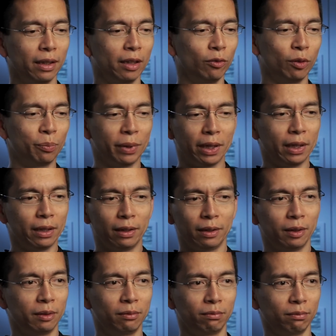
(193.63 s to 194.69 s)
it would
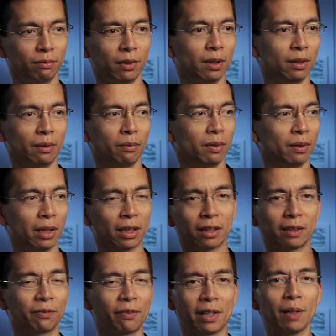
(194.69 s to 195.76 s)
be uh, like a
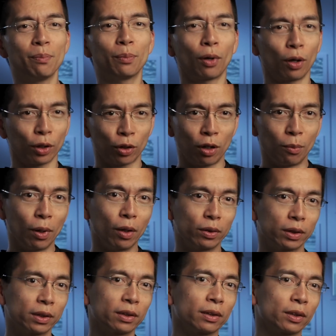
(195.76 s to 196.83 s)
theme park
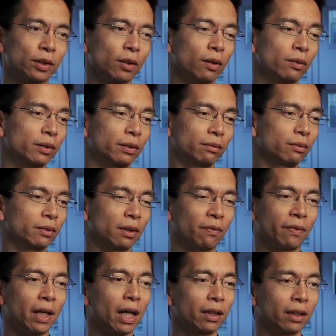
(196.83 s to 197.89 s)
almost. And so the
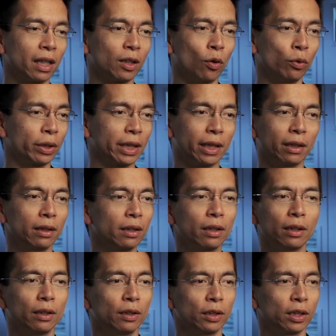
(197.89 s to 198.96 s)
fact that only
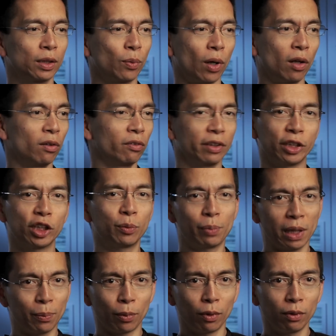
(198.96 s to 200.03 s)
12-ish
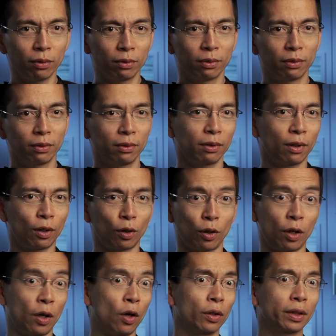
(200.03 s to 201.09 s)
people
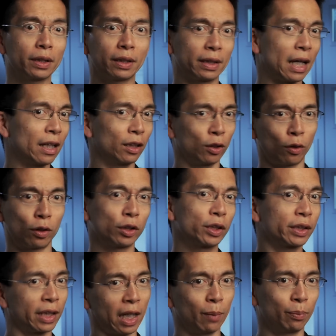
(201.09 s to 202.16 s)
are on that
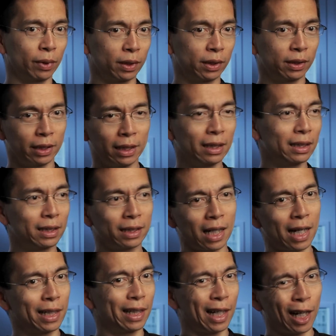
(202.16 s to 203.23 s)
large campus in a
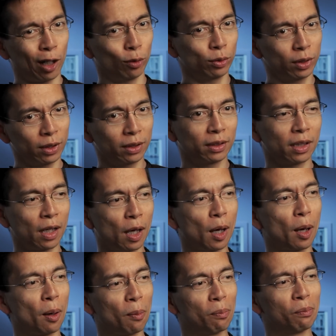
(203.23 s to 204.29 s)
tiny house,
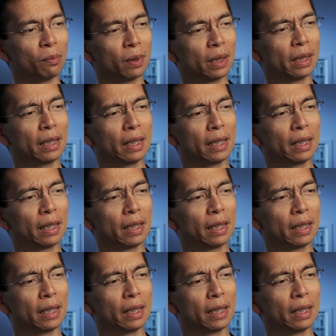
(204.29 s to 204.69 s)
um,